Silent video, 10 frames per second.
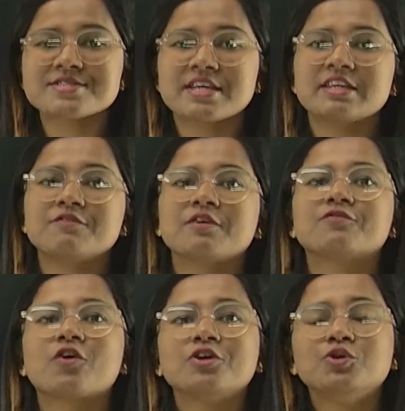and even
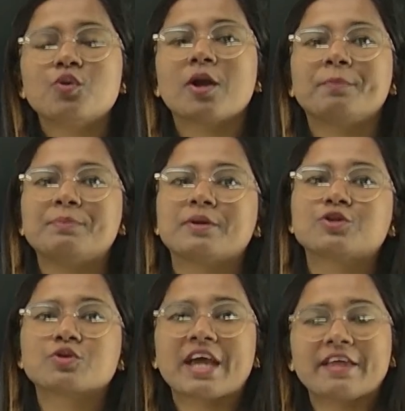for you all people
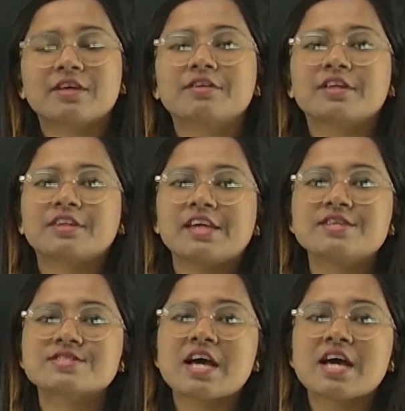to gather the things